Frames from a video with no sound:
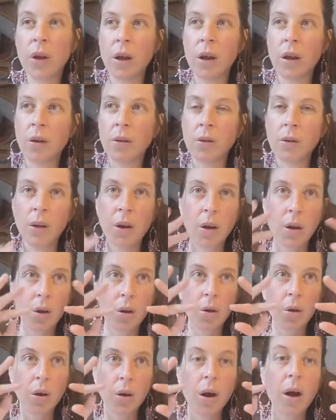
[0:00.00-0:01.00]
and
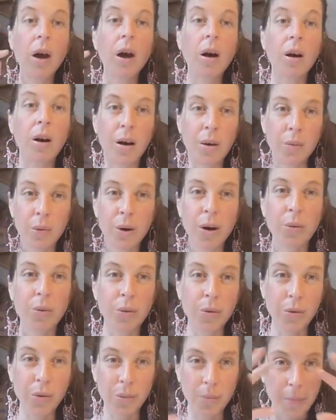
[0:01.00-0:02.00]
I, I
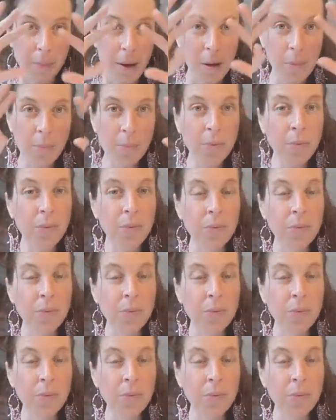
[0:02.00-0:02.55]
want to map